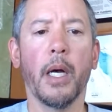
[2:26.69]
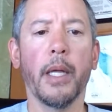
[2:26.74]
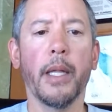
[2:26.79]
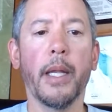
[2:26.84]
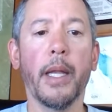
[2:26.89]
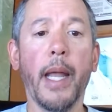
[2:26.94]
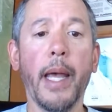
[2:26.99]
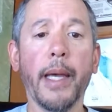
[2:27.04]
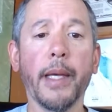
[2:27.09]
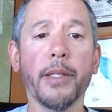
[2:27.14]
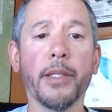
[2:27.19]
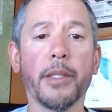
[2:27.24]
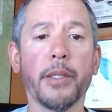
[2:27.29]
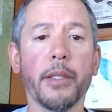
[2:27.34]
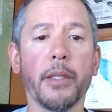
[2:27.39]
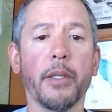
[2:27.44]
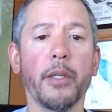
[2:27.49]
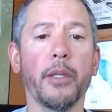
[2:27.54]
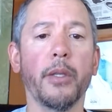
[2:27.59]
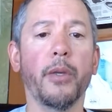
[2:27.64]
Next,
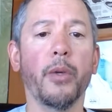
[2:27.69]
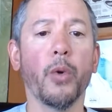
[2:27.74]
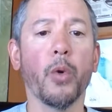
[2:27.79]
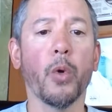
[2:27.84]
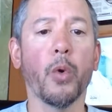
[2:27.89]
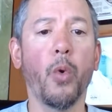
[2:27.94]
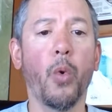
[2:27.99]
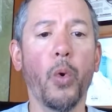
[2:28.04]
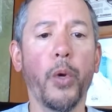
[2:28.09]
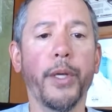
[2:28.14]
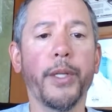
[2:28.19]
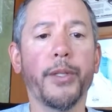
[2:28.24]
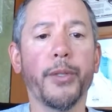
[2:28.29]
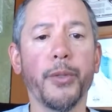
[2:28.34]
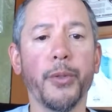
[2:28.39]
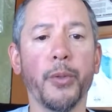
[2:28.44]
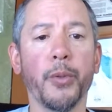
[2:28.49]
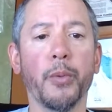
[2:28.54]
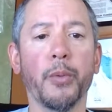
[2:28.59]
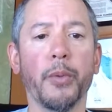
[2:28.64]
you're going
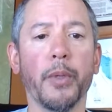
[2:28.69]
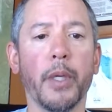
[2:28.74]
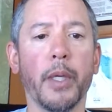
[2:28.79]
to